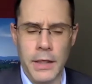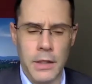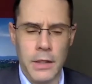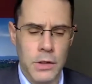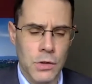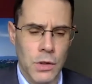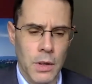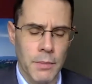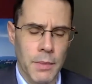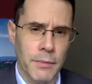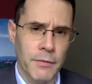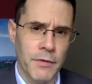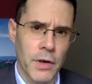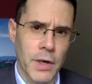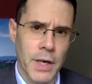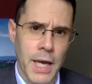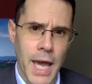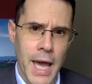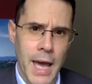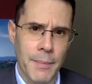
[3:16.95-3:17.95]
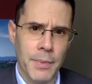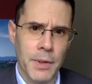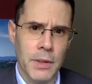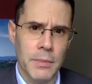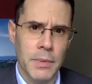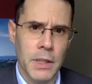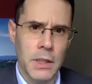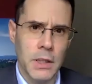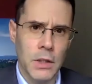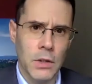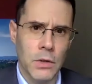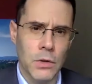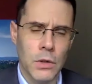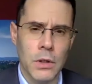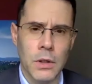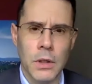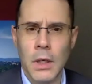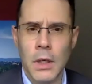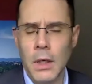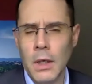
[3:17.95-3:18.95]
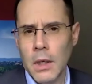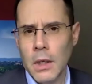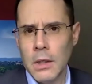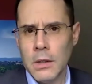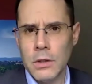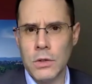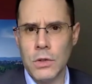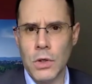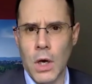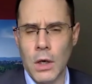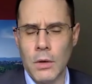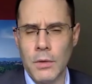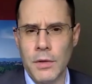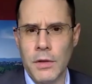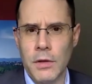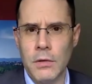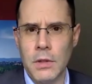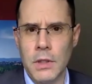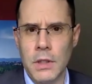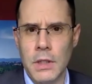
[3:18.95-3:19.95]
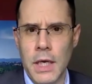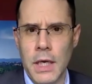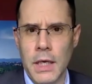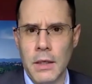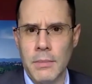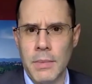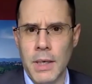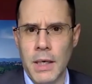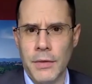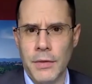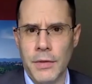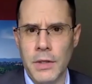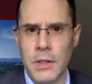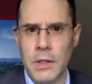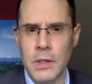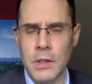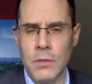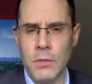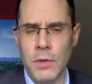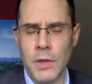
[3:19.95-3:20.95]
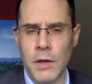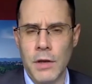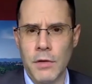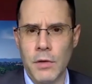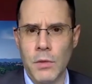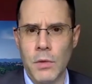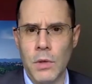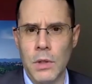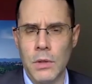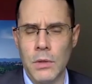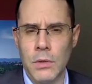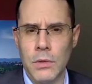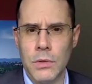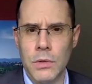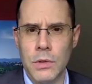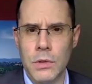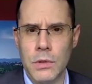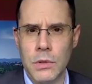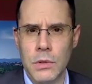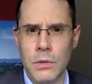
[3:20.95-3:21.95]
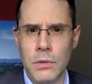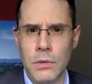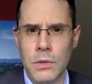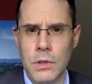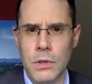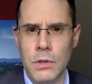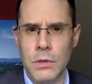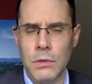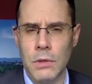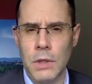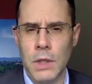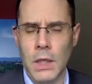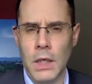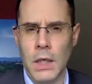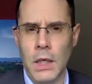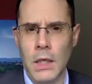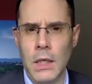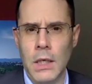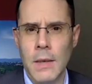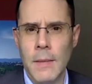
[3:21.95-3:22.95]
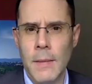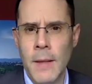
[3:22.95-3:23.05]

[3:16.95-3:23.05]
So I'm very happy to be here to talk with you today about this, and with everyone who's tuning in.